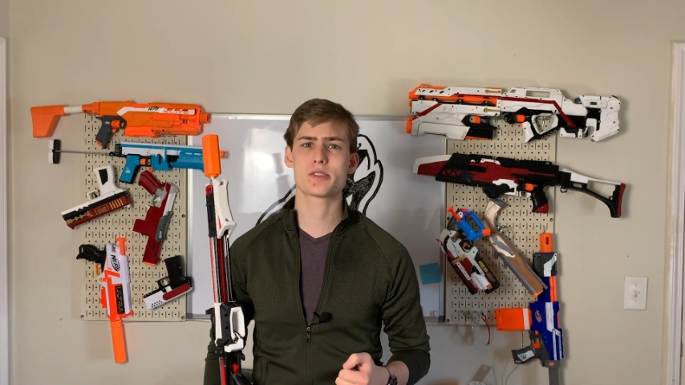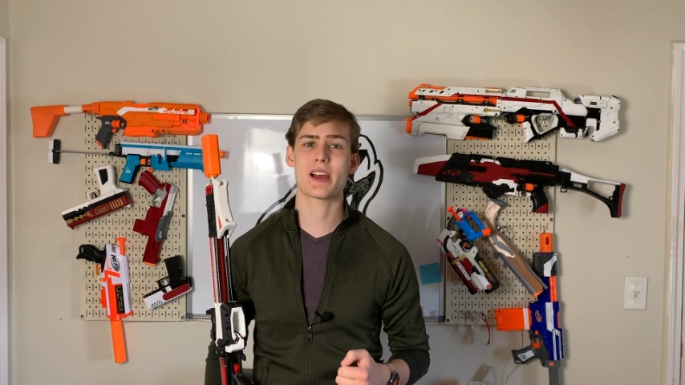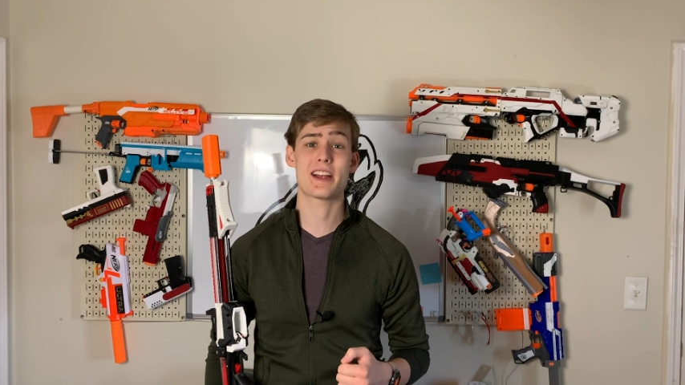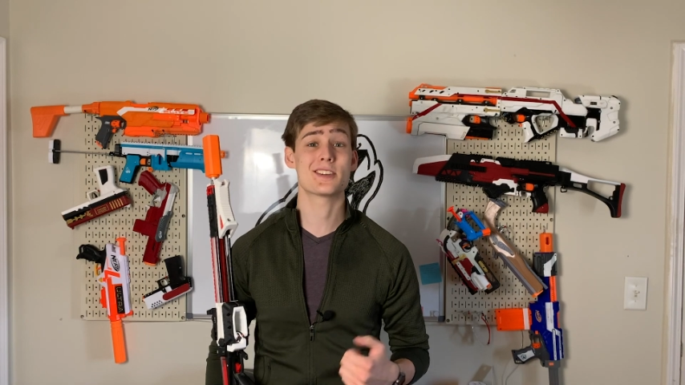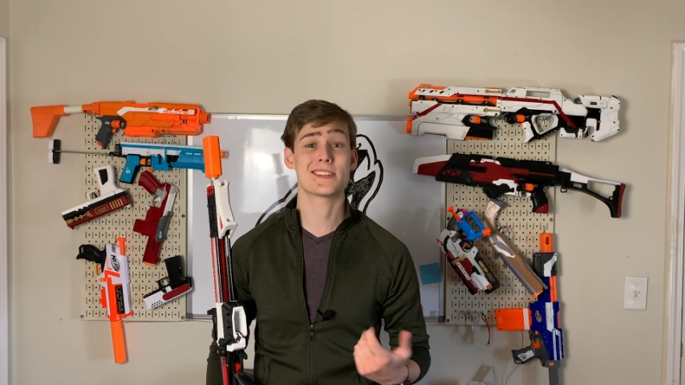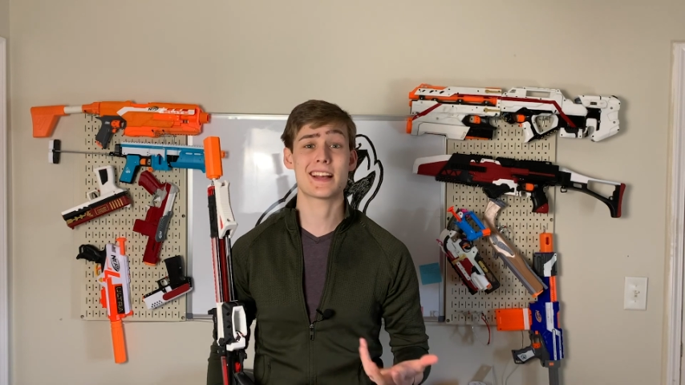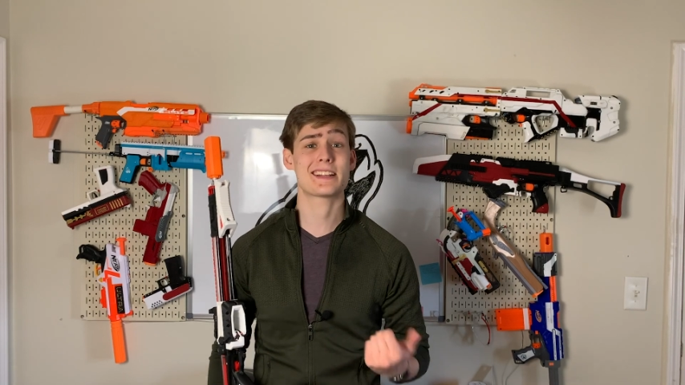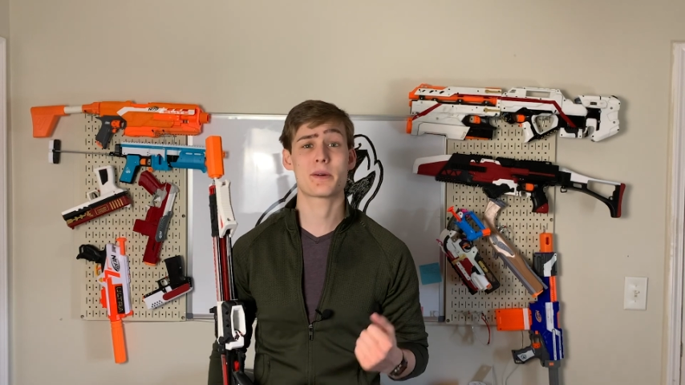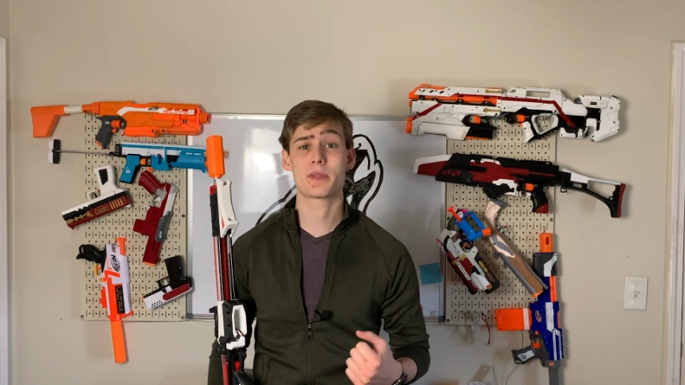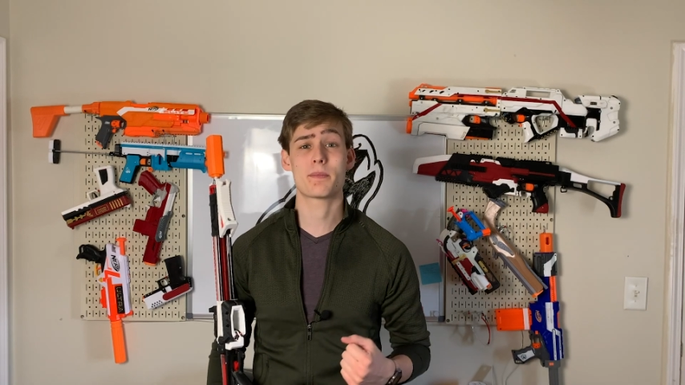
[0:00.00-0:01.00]
I just sat
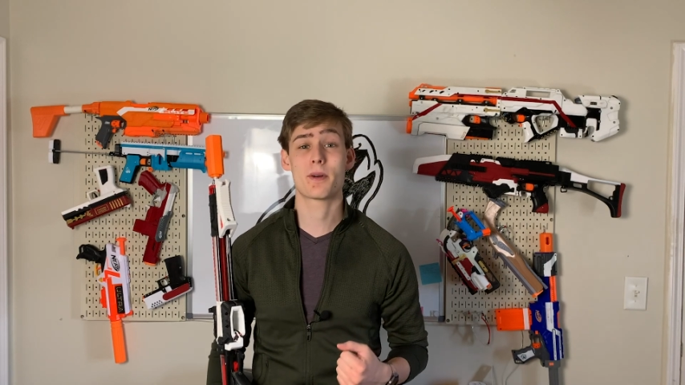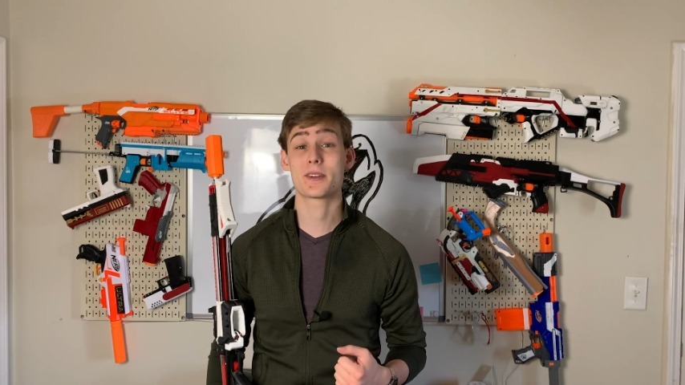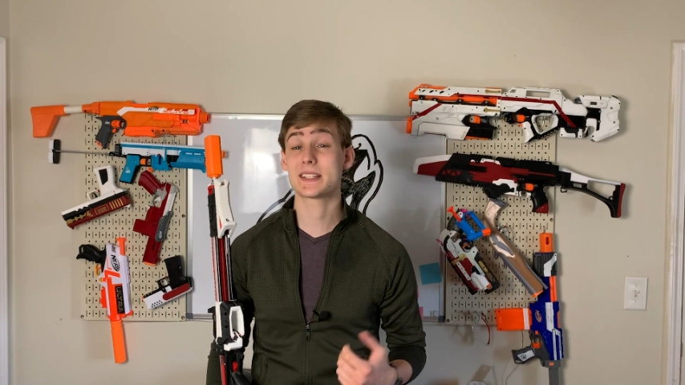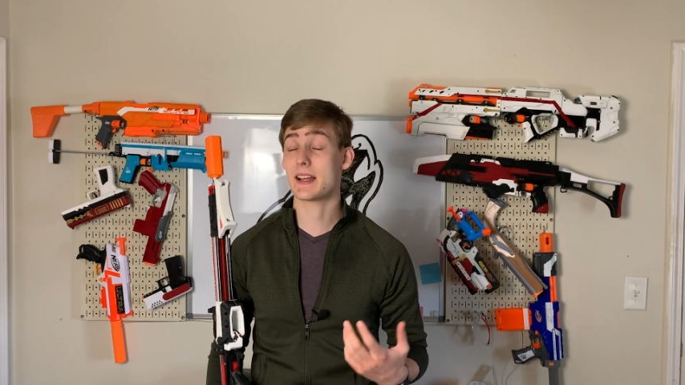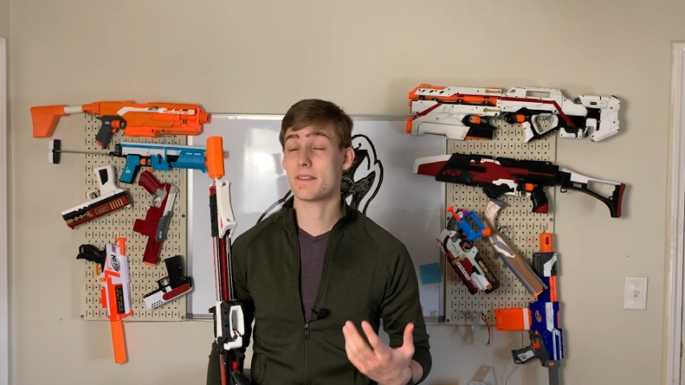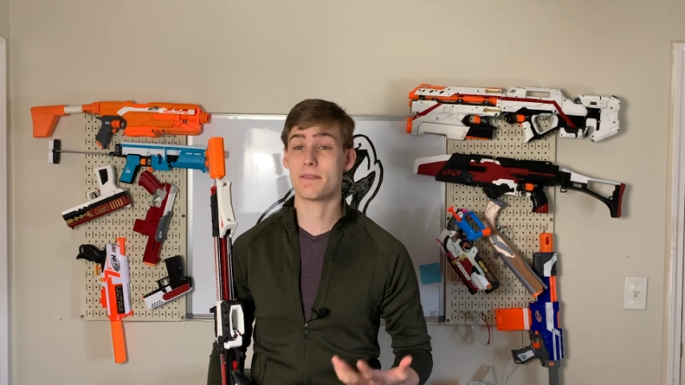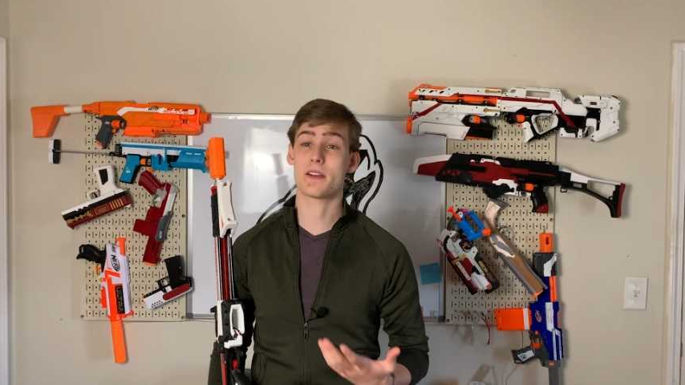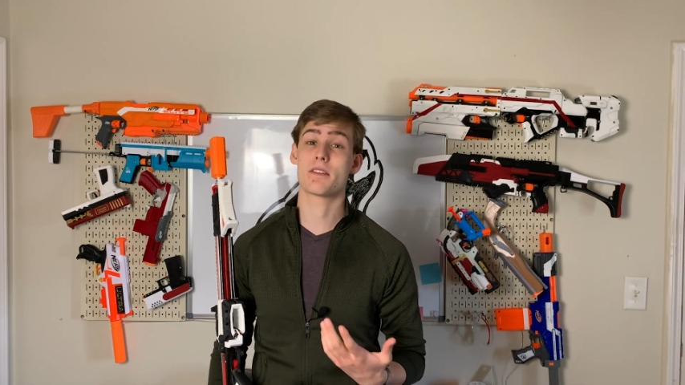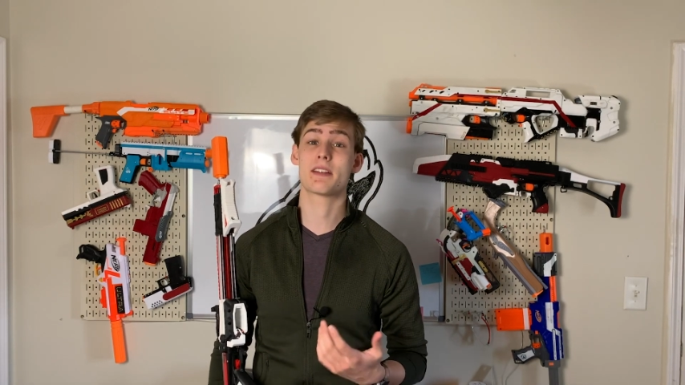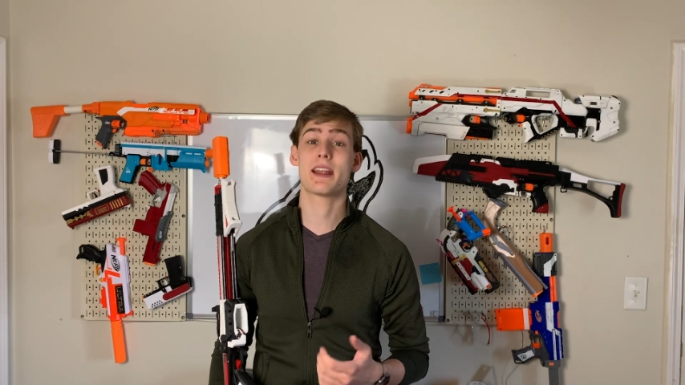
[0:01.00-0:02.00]
down with the parts and
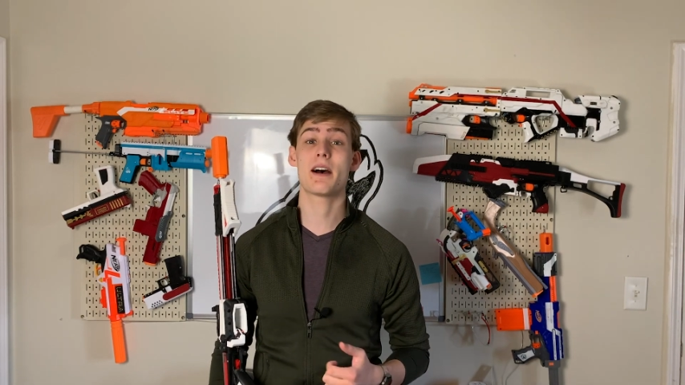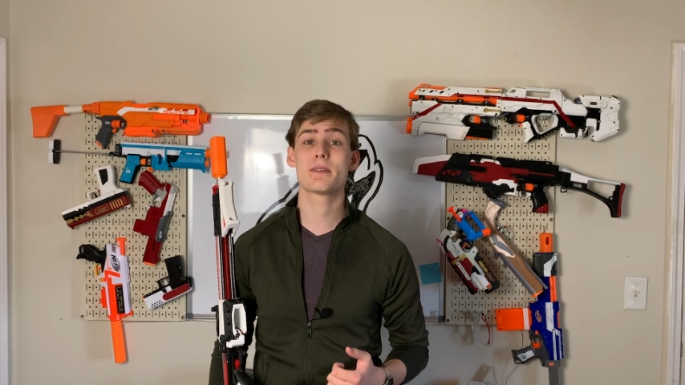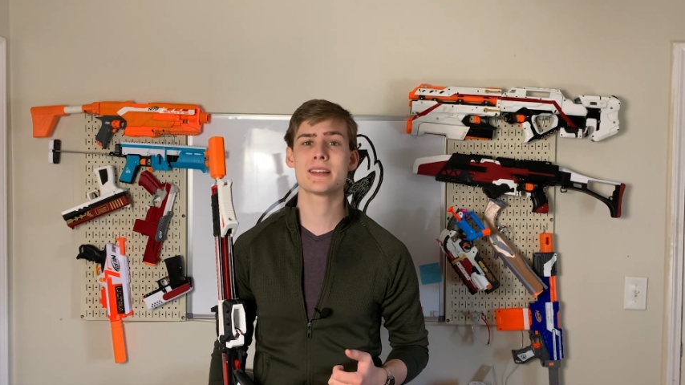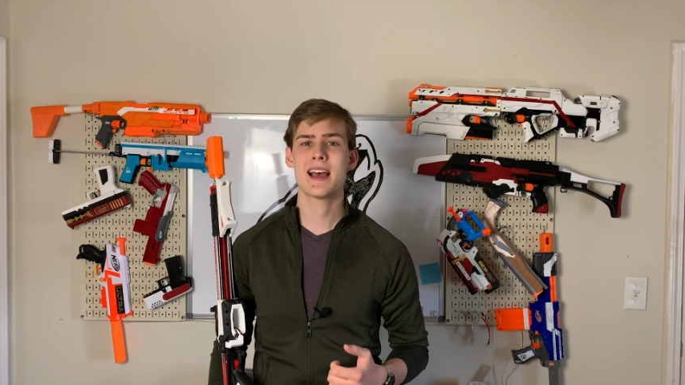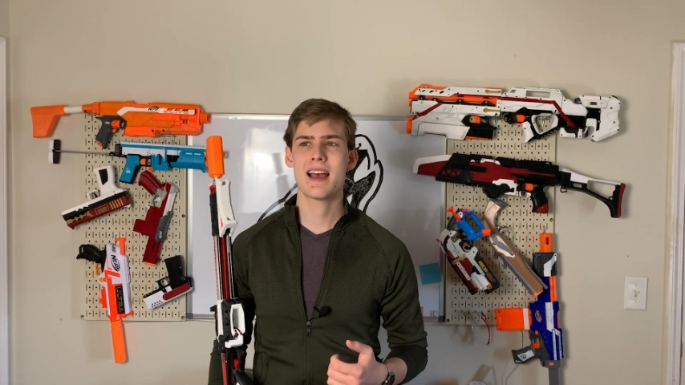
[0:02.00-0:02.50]
figured it out.